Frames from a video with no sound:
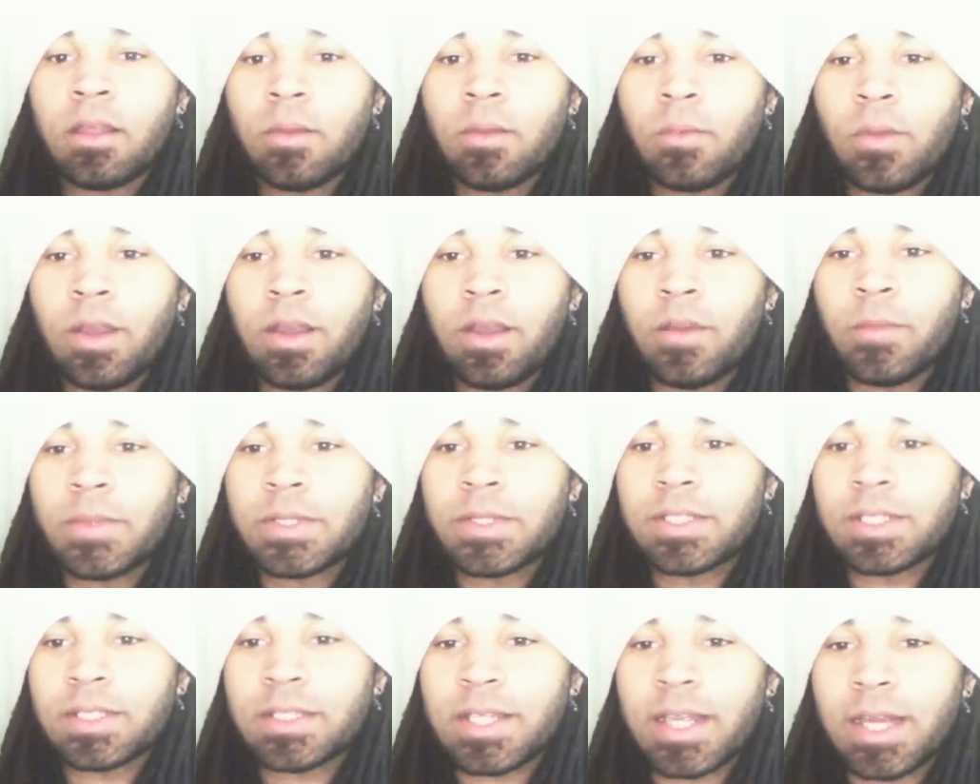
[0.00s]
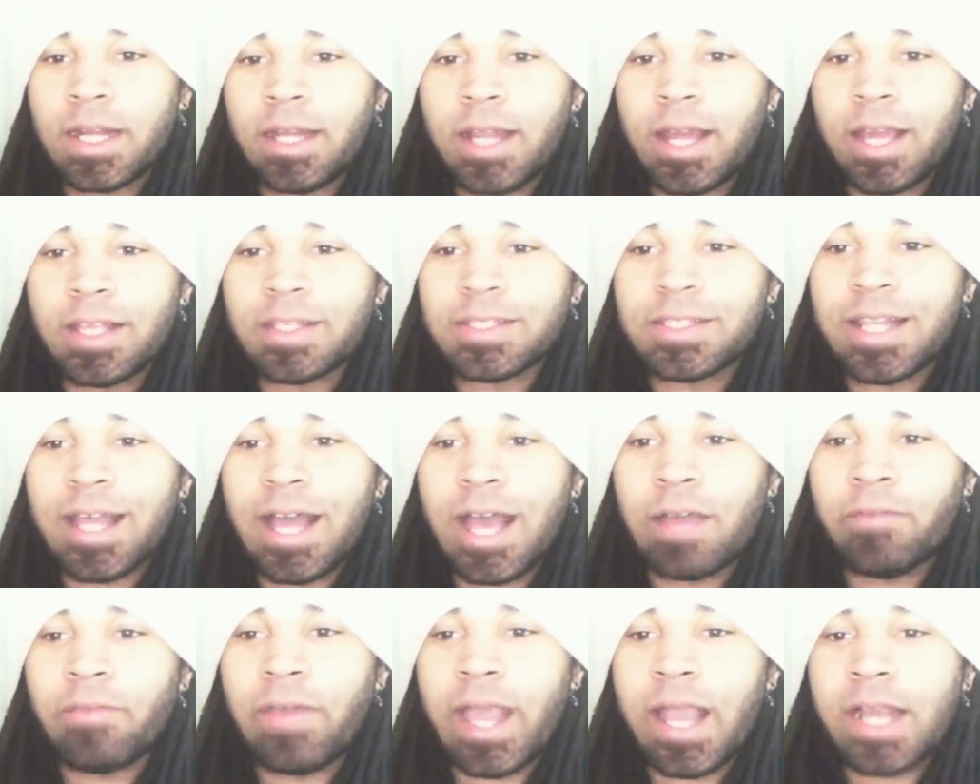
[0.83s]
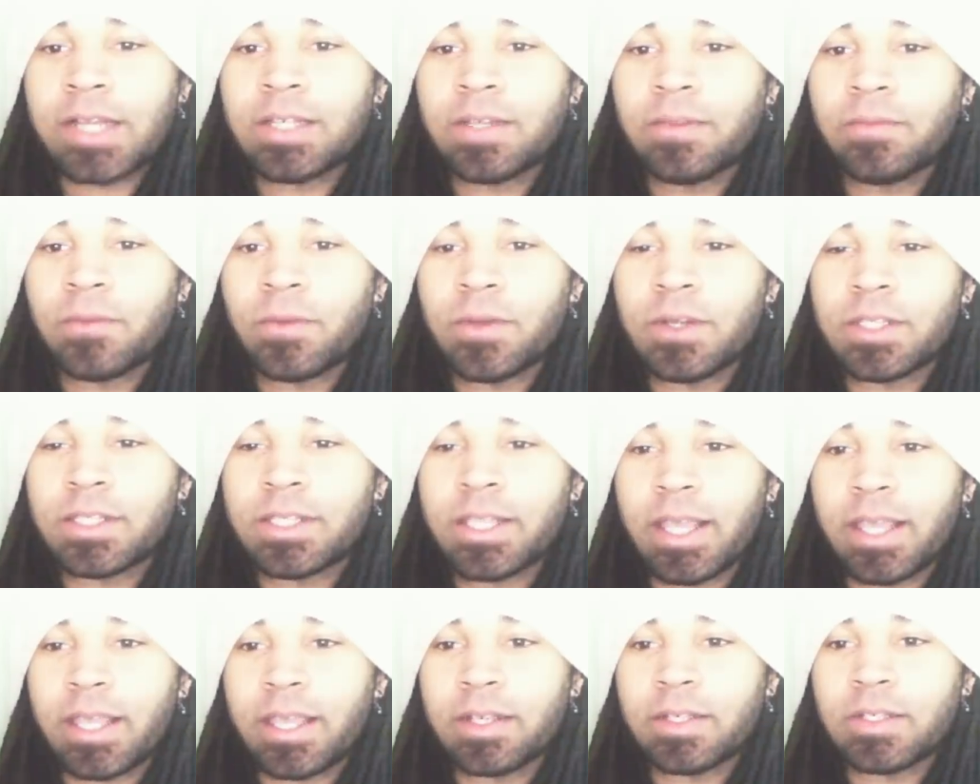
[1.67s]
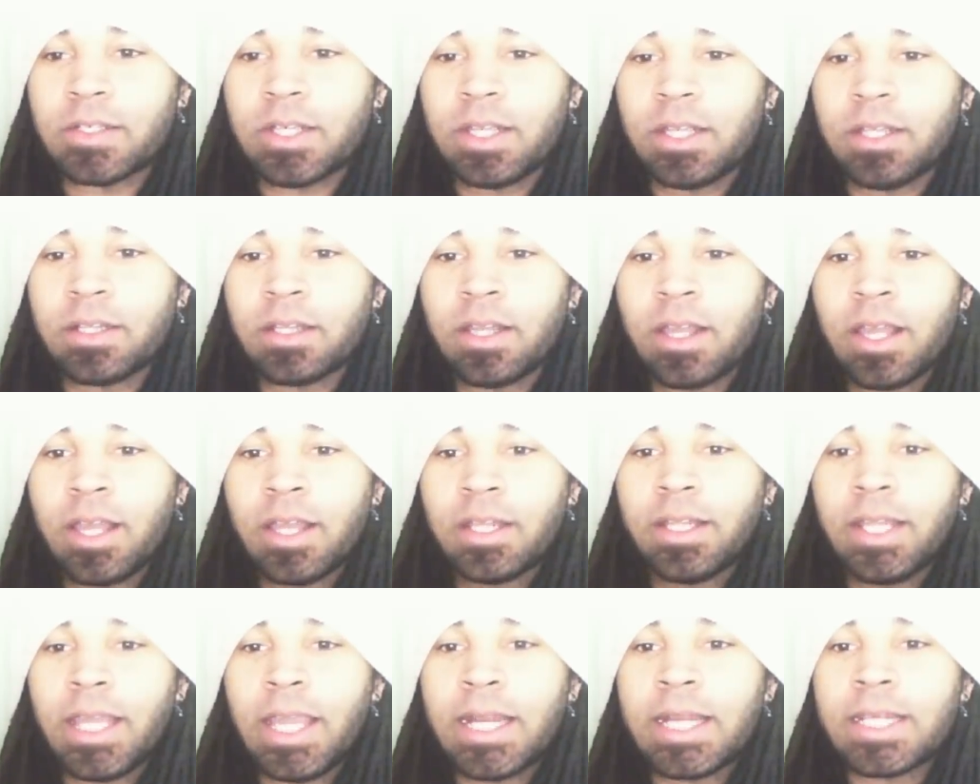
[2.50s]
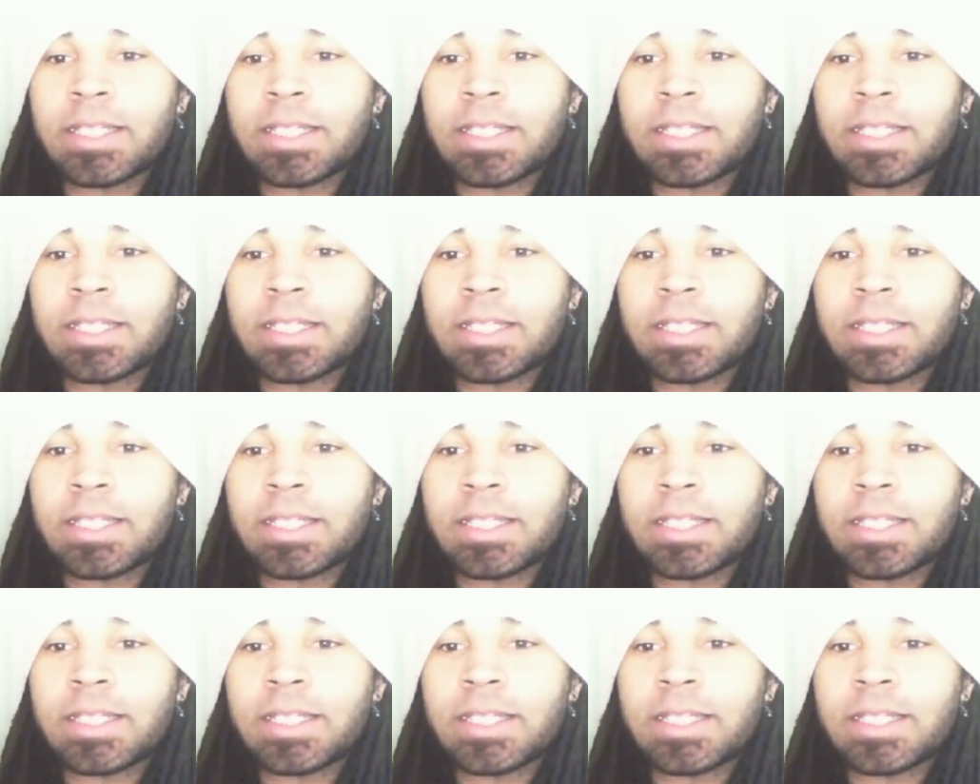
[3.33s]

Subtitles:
Wow, this looks kind of like it's live action for a second. Gee, look at